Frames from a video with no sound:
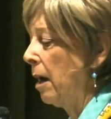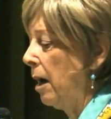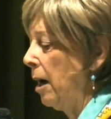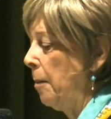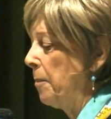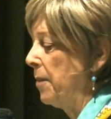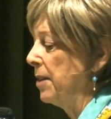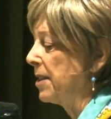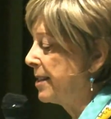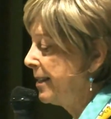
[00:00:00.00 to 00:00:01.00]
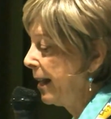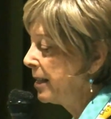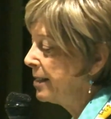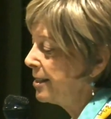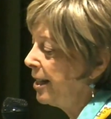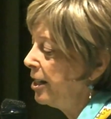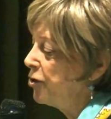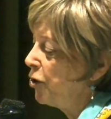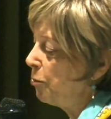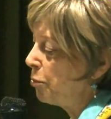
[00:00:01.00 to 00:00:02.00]
In the second
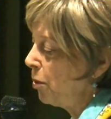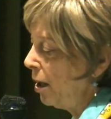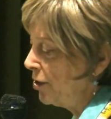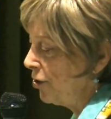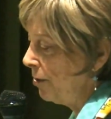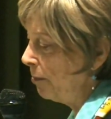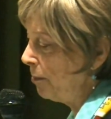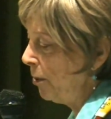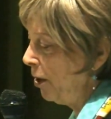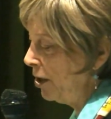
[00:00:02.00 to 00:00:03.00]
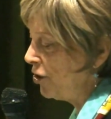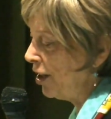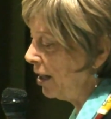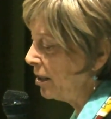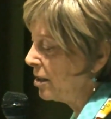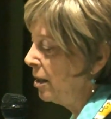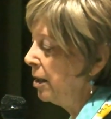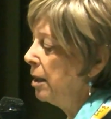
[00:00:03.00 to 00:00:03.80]
stage of the project